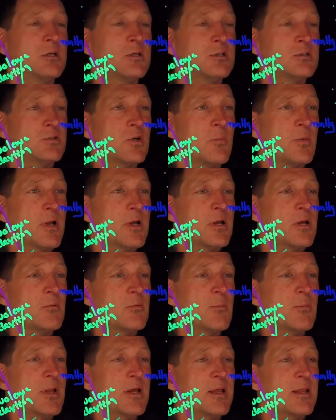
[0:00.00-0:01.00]
So I'm going to come
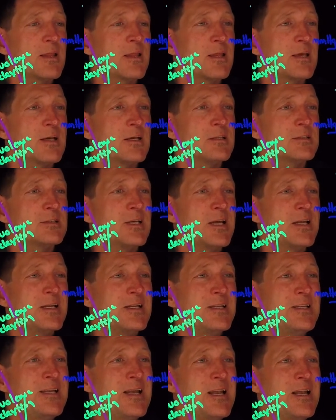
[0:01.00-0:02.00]
up like this. It
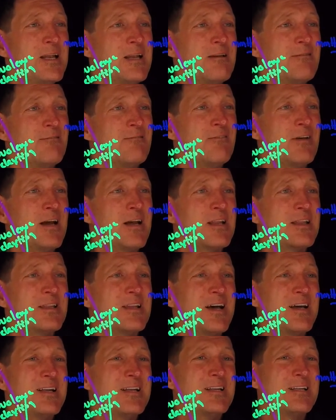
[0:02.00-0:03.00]
didn't affect
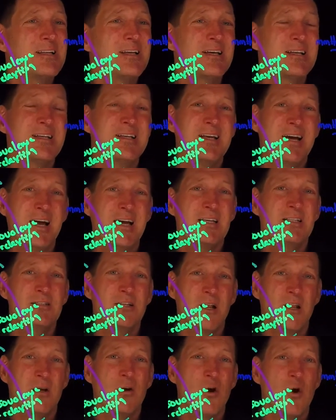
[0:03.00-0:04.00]
the
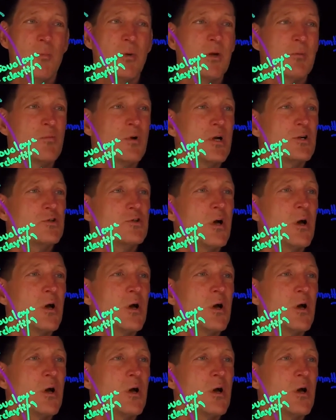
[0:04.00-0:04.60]
diastolic opening pressure.